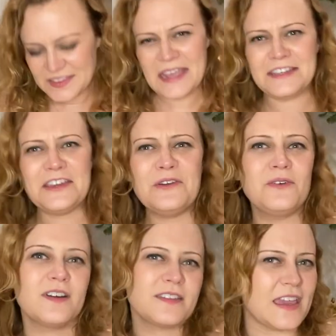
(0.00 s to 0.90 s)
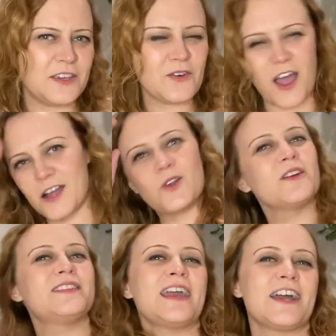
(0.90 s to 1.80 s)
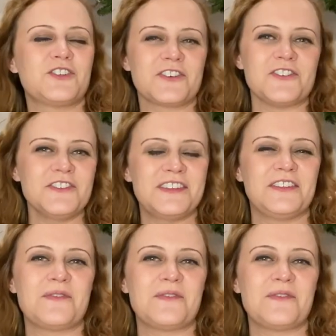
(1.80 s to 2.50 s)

thank you. Thank you, Concord Theatricals and